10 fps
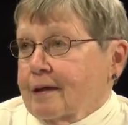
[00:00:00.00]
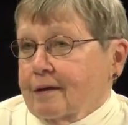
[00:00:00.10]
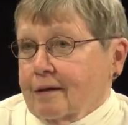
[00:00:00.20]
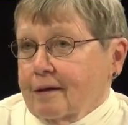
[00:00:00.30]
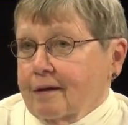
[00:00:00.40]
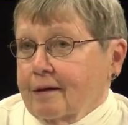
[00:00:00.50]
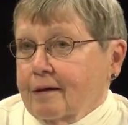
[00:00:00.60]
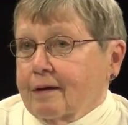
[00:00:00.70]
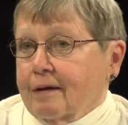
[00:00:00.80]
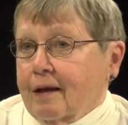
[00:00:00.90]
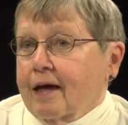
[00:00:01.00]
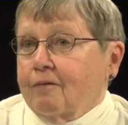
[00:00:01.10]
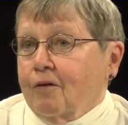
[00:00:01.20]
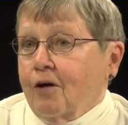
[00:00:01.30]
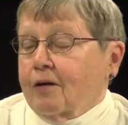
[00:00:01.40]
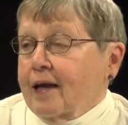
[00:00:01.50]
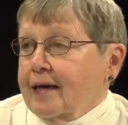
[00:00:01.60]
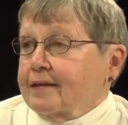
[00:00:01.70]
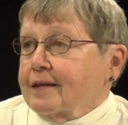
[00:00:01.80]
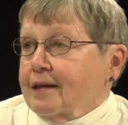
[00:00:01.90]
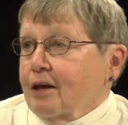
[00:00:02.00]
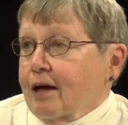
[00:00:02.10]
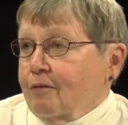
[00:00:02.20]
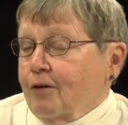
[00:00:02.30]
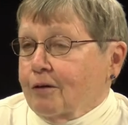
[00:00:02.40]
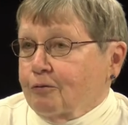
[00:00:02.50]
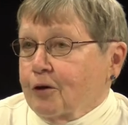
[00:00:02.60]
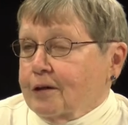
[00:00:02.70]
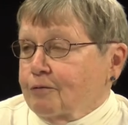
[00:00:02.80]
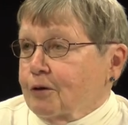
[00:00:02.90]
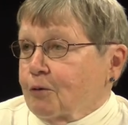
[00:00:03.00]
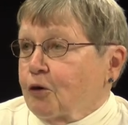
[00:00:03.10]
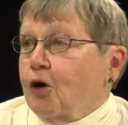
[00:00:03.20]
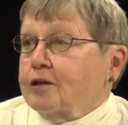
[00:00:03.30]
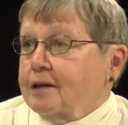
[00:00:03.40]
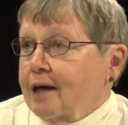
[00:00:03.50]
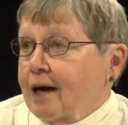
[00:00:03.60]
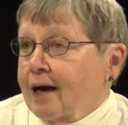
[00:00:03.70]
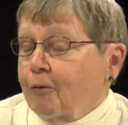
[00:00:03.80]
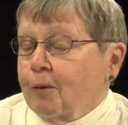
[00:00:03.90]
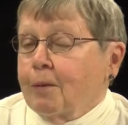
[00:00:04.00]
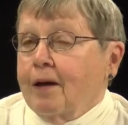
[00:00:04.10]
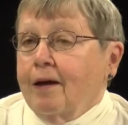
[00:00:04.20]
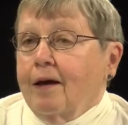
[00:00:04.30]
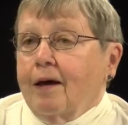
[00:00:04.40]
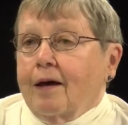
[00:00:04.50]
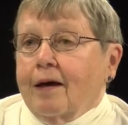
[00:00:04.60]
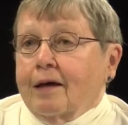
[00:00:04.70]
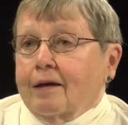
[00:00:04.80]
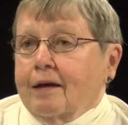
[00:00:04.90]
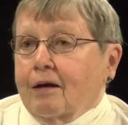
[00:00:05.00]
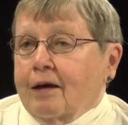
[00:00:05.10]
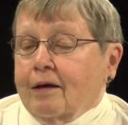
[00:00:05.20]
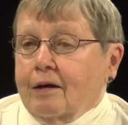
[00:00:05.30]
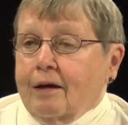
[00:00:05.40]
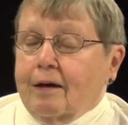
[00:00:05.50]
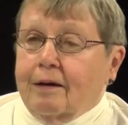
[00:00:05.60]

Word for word: in the mm. league, lifelong, lasting lifelong friends across town, and and